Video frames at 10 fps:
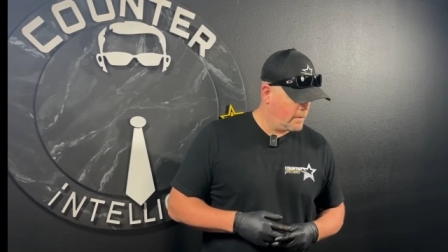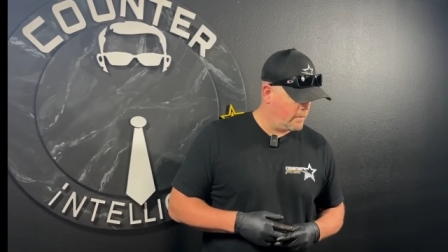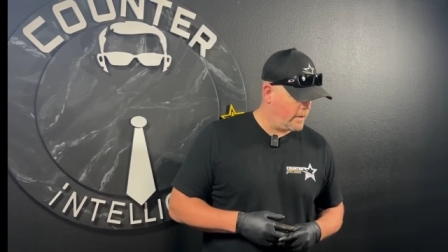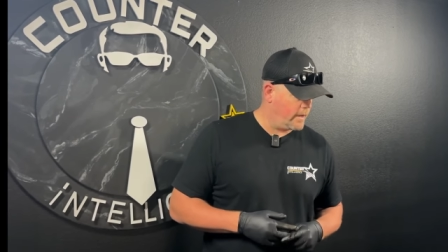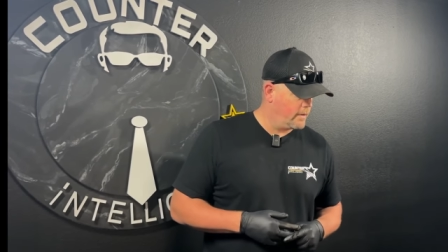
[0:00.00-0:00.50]

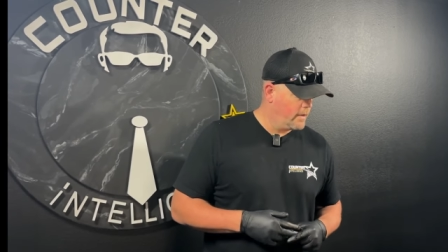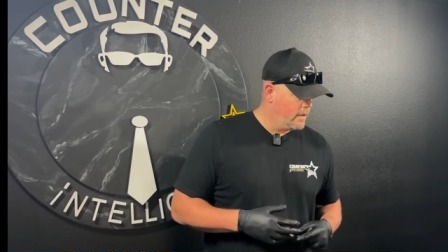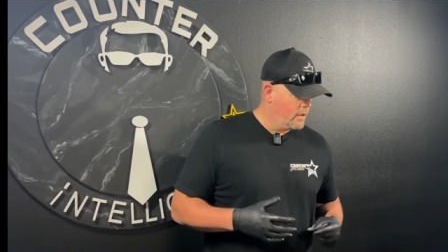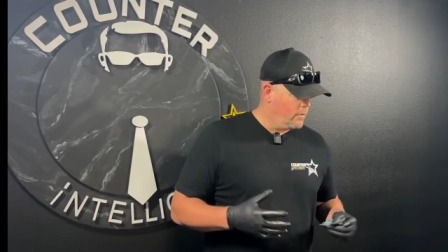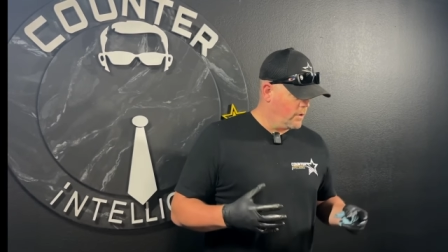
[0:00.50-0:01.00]
Okay,
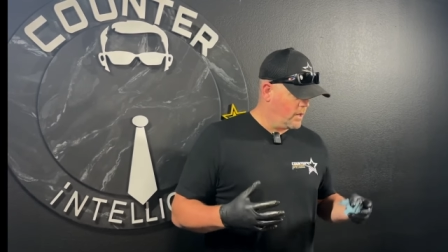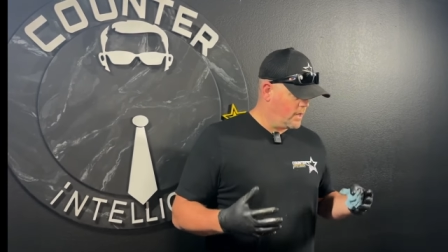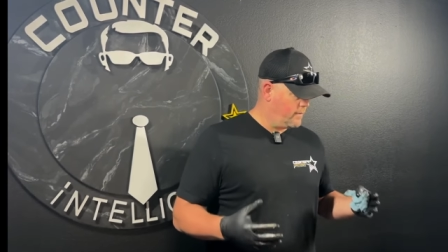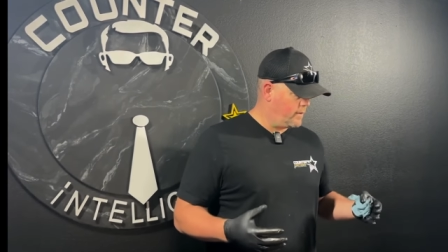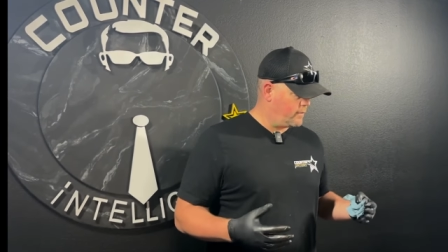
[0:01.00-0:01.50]
we're gonna
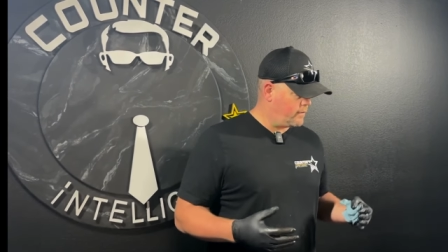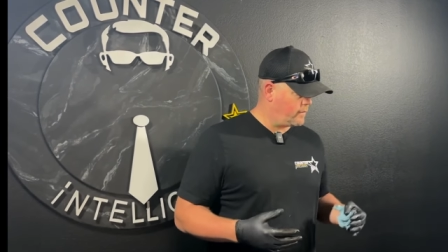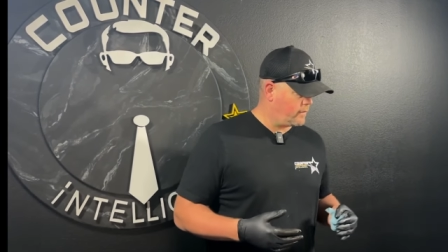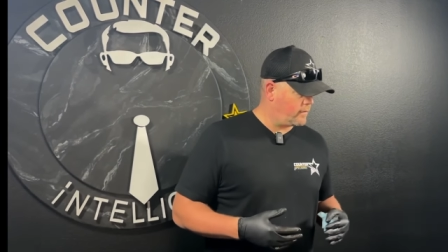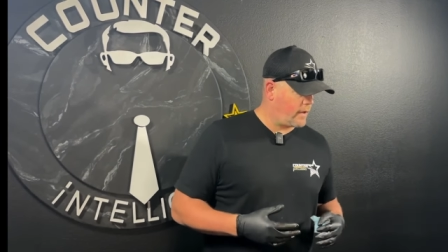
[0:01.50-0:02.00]
give this
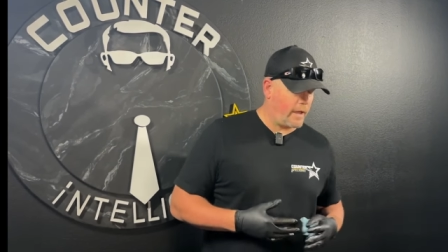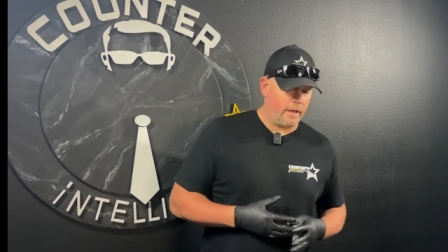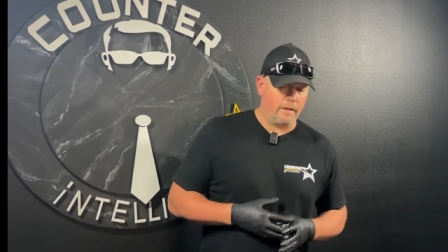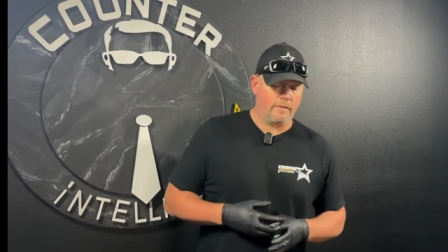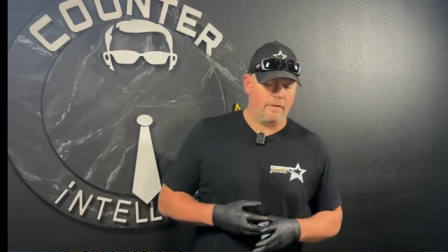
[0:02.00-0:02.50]
just a
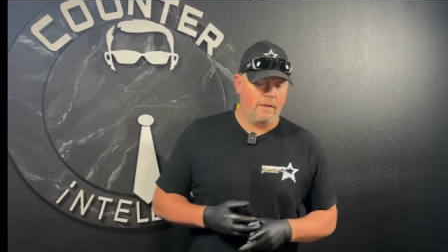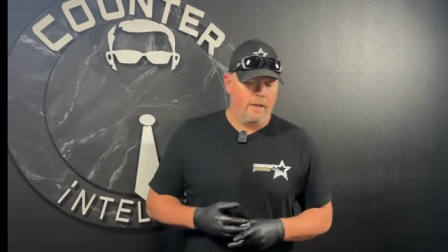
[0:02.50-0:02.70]
second,